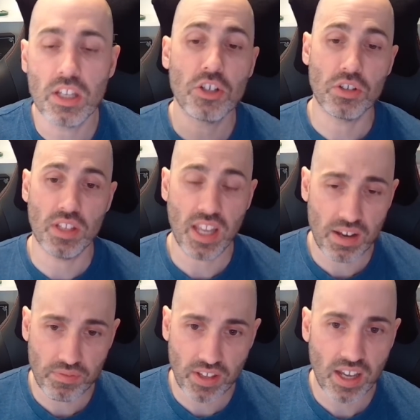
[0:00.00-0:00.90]
should they
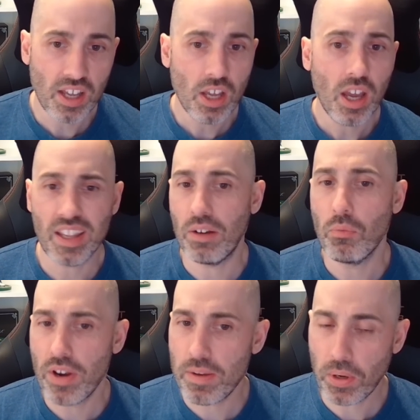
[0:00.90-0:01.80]
have that. Again,
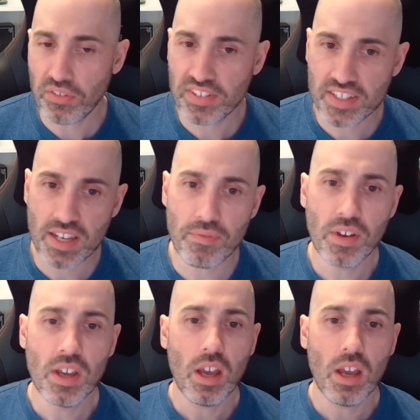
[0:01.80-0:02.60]
really positive.